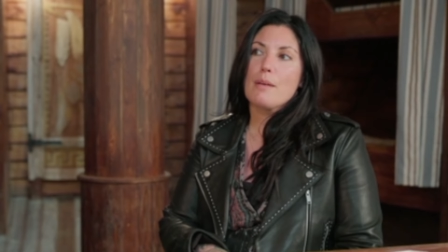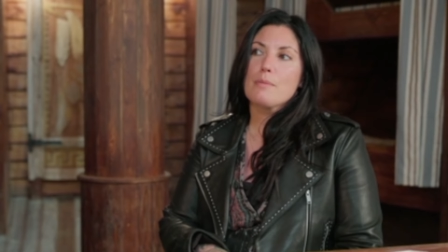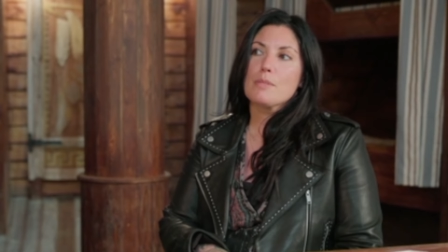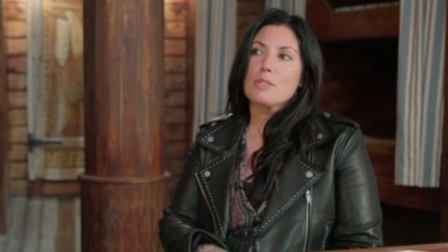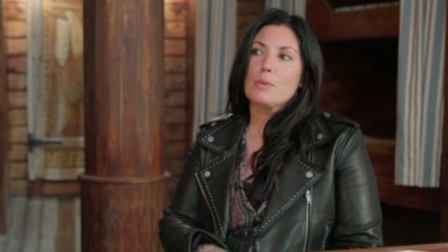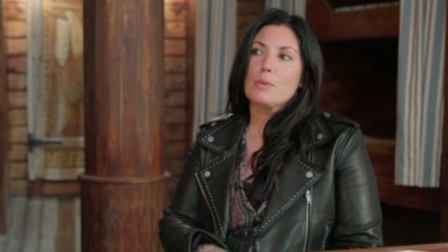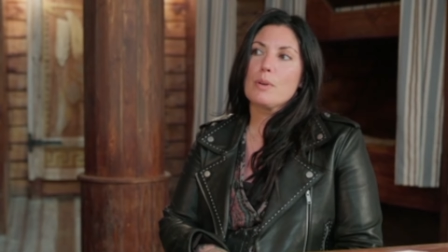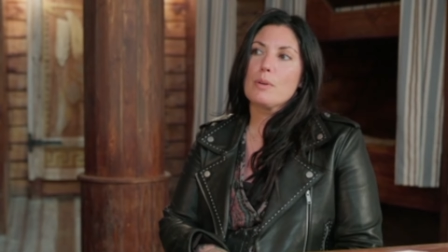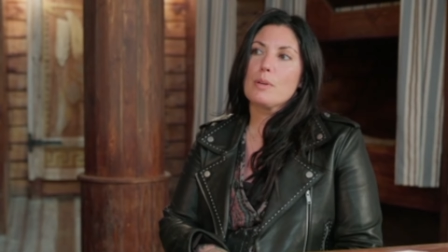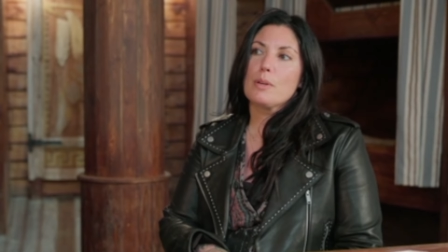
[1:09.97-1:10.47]

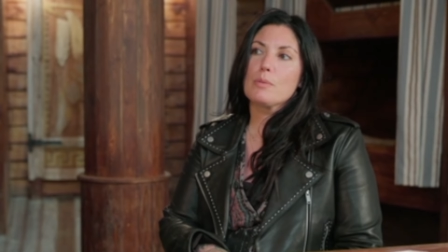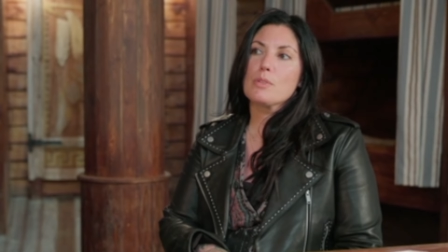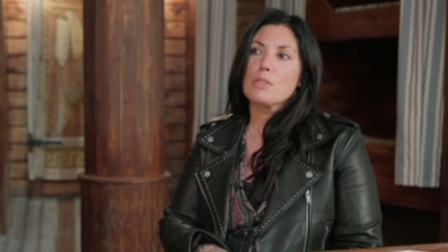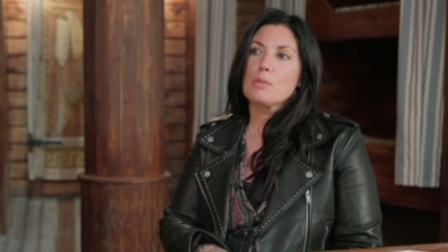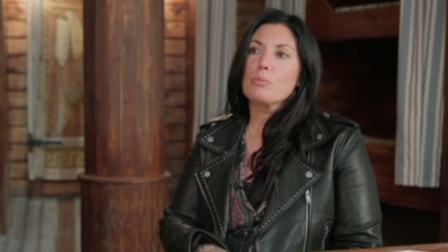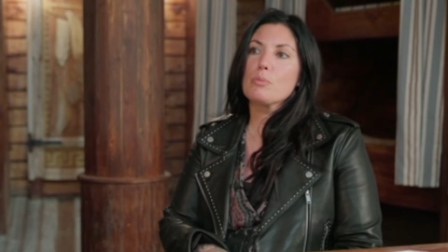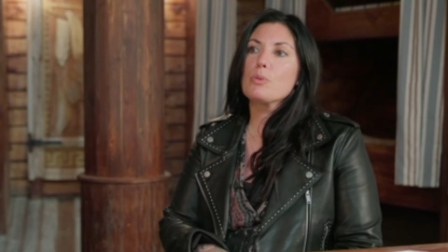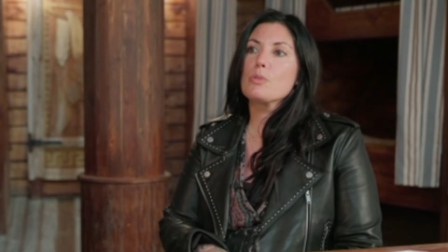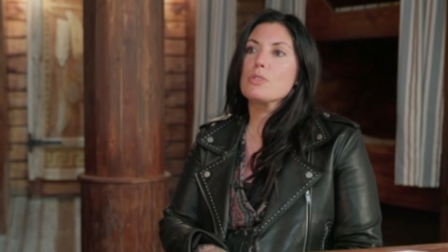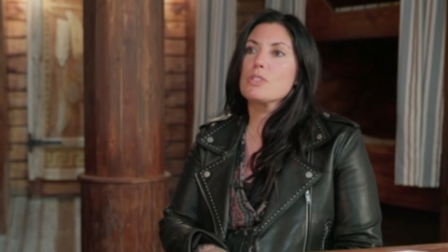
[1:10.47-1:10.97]
So it was
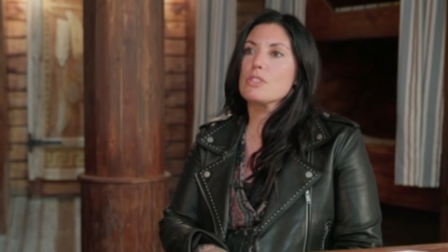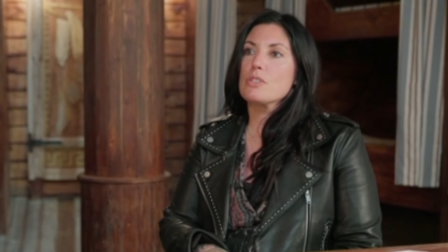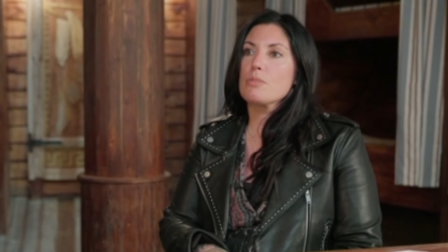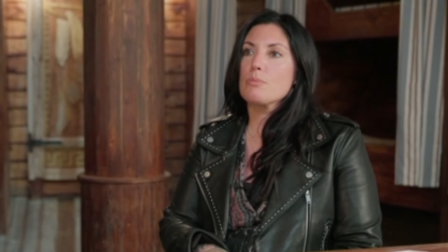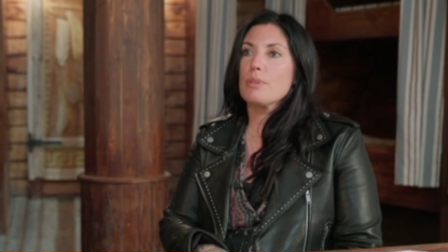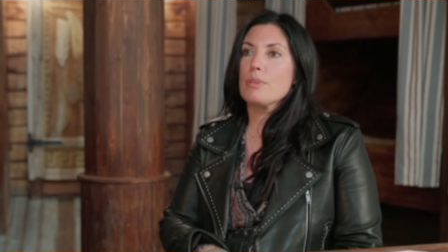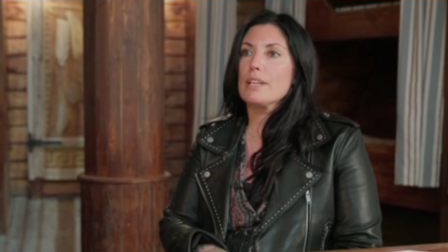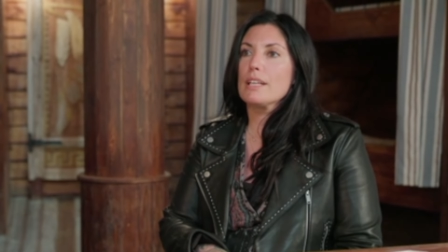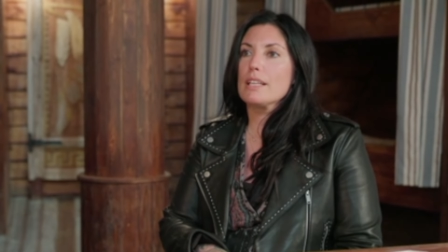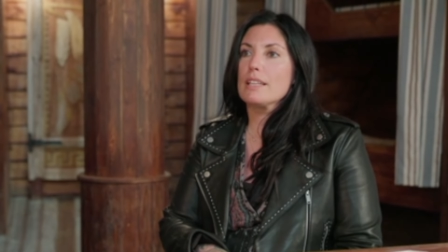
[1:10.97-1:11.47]
important to
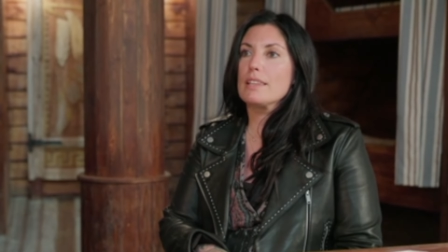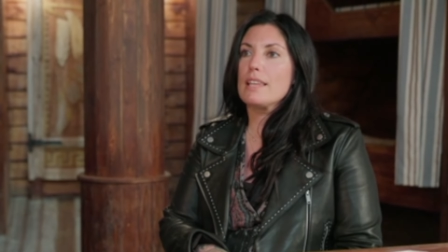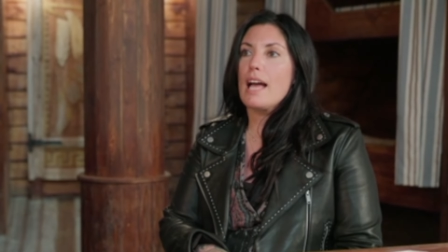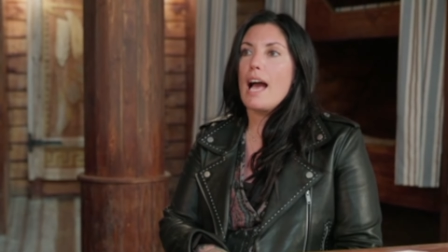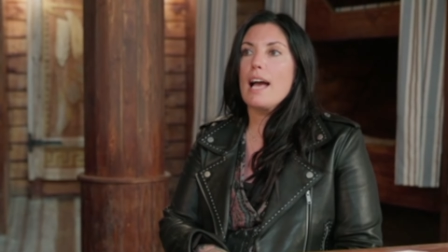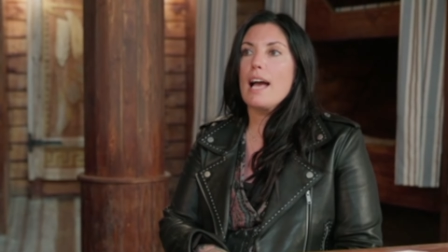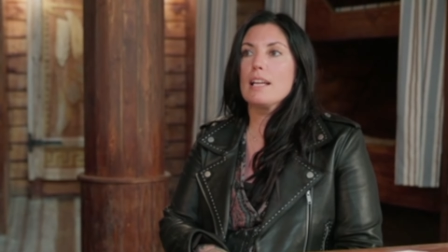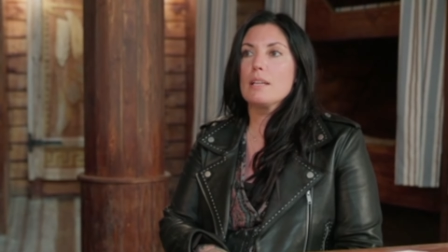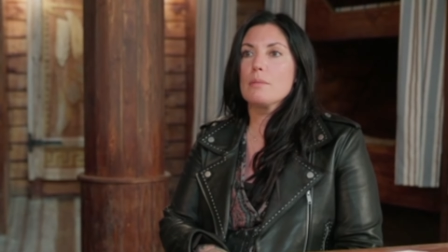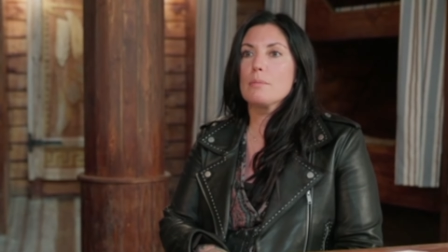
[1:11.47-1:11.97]
bring
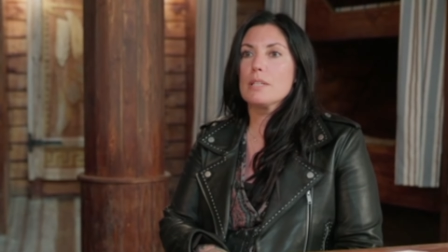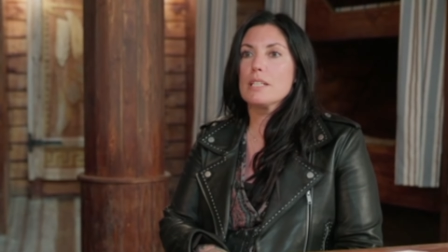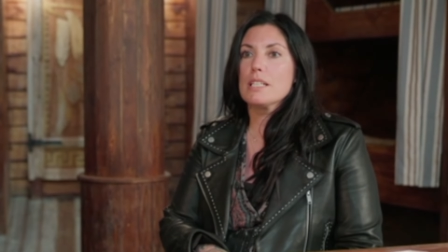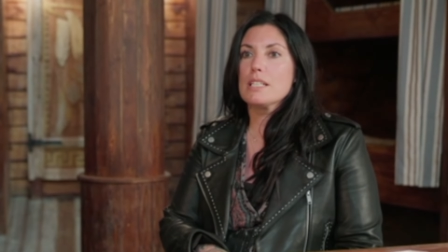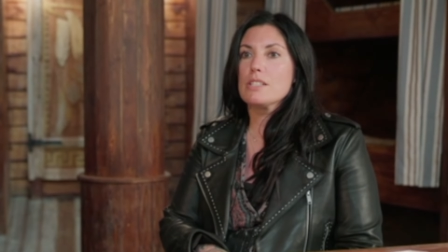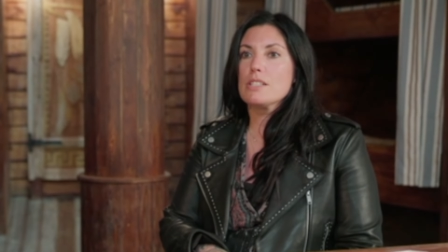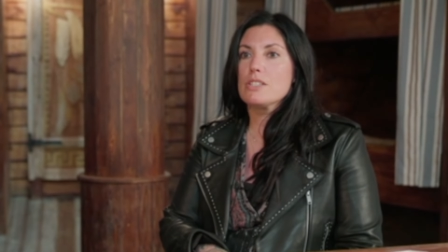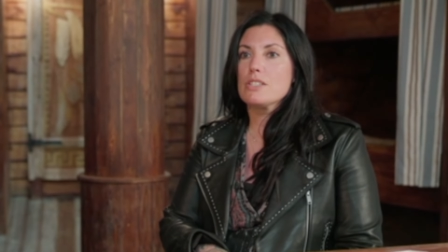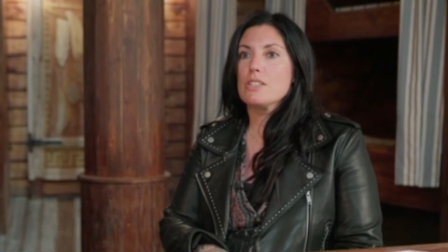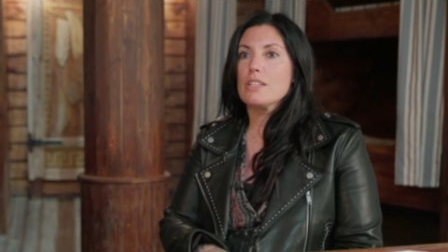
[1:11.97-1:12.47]
that element
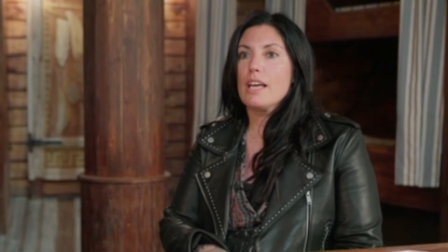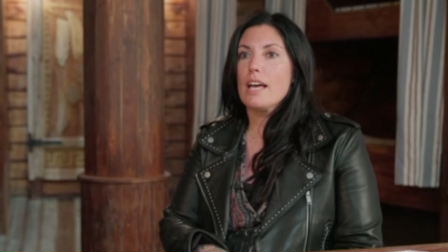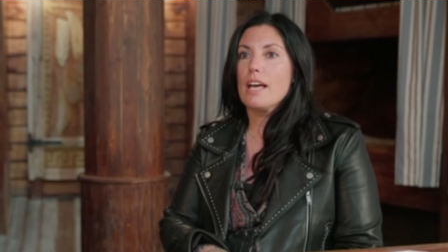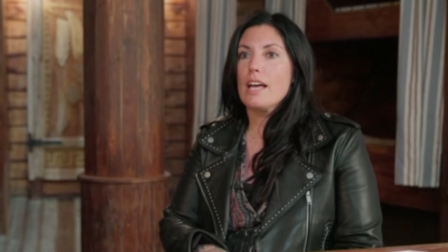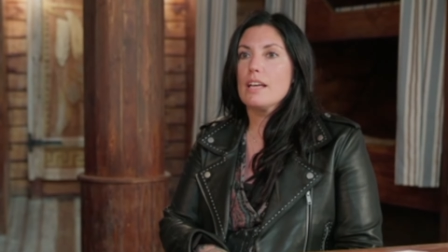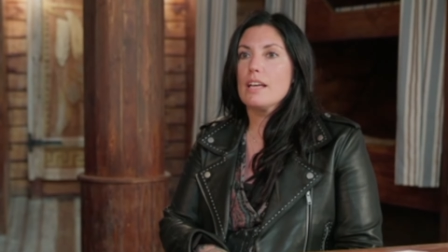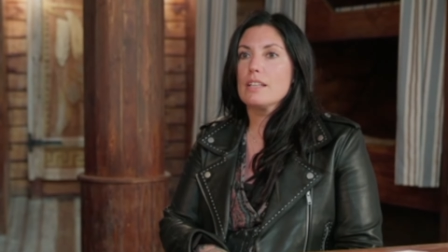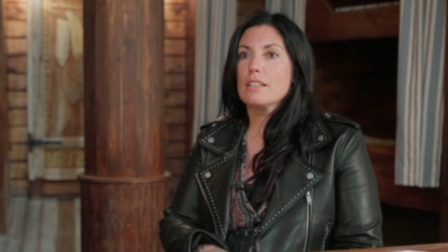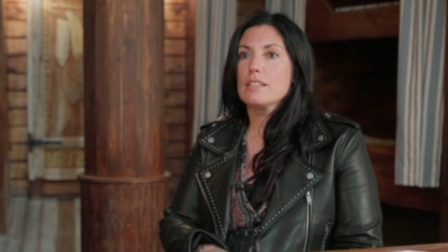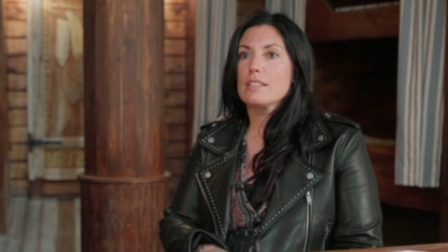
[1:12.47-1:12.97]
into
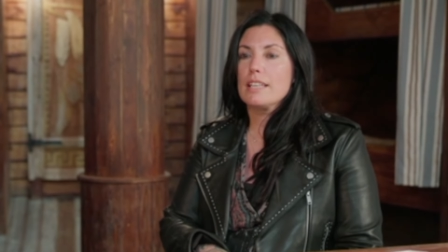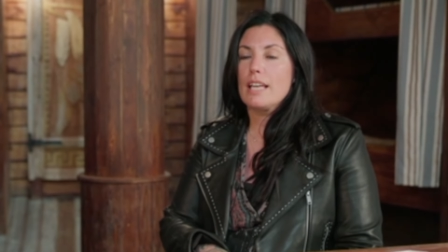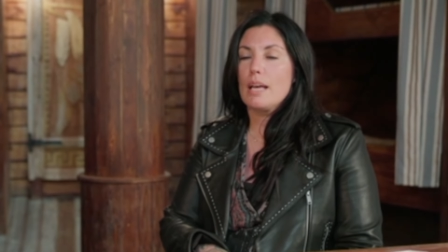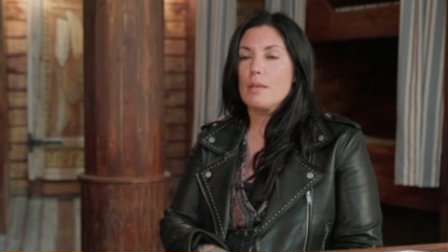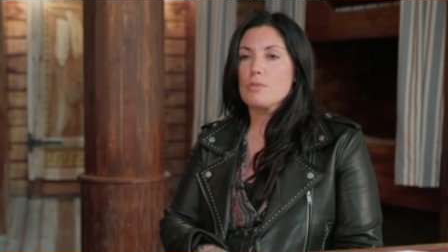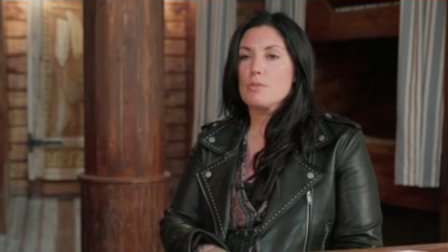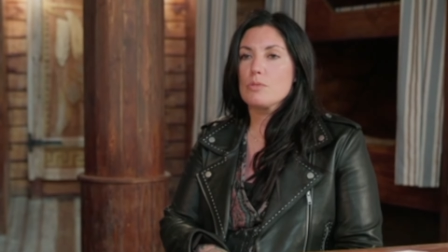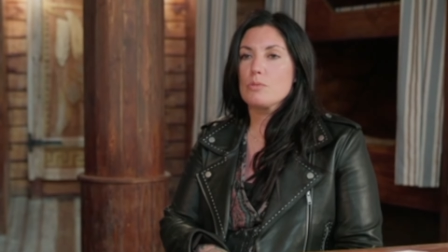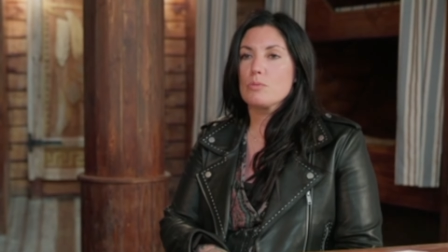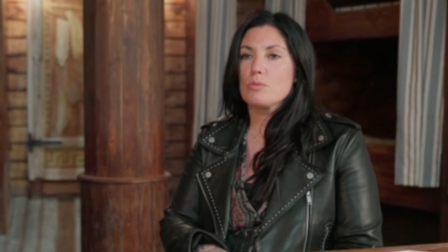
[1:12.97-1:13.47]
their
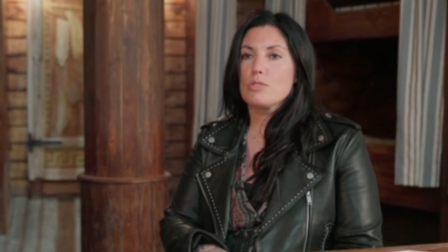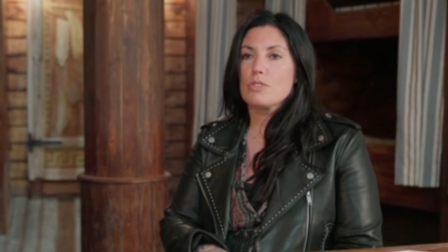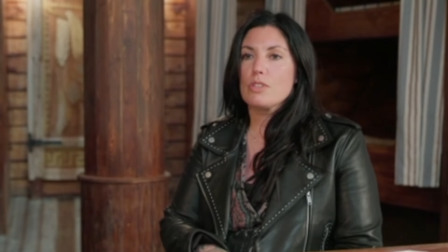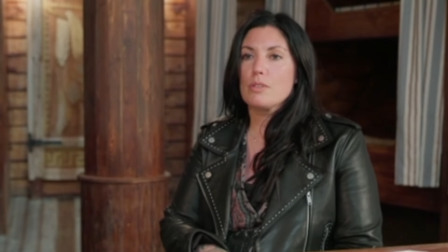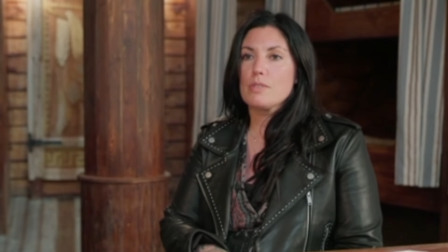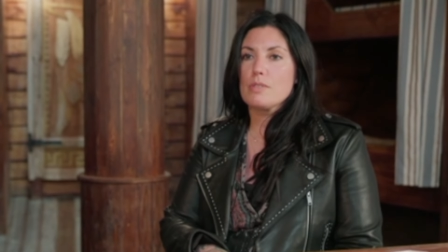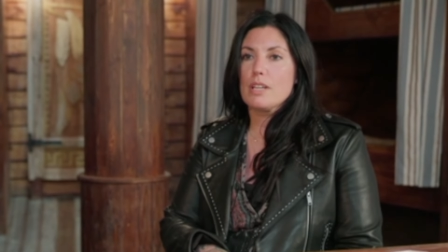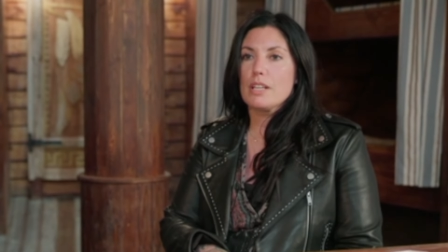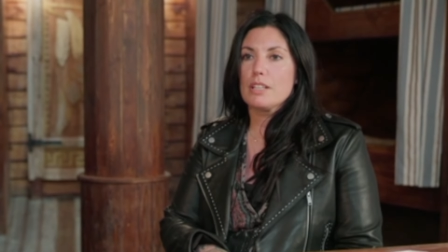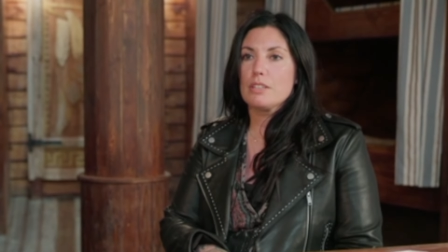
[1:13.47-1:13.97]
capsule
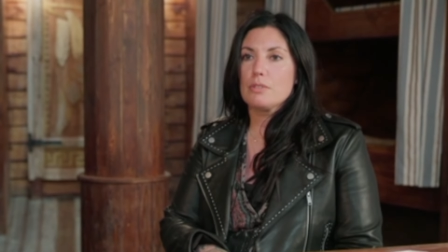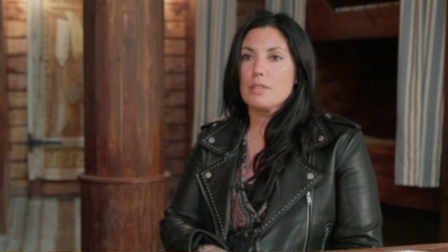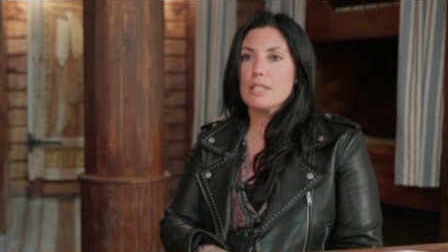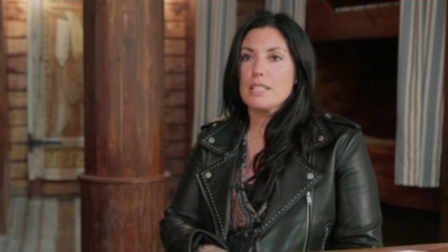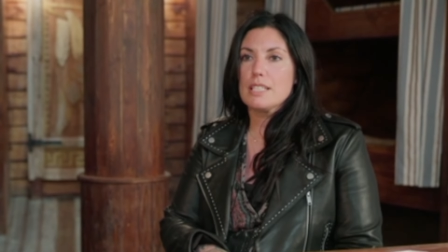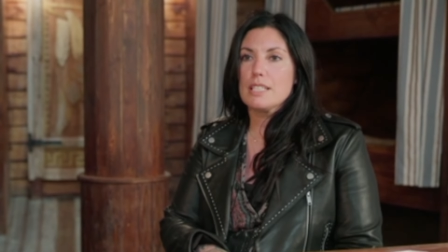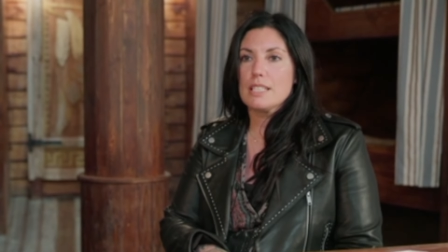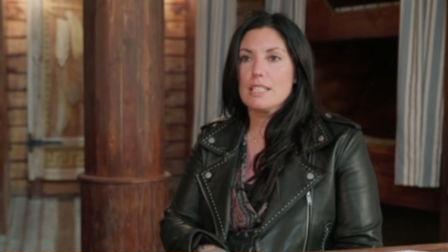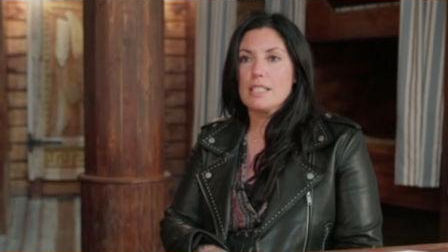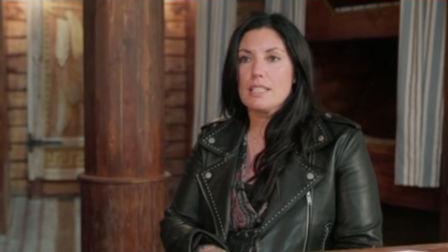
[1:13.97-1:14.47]
wardrobes that I created,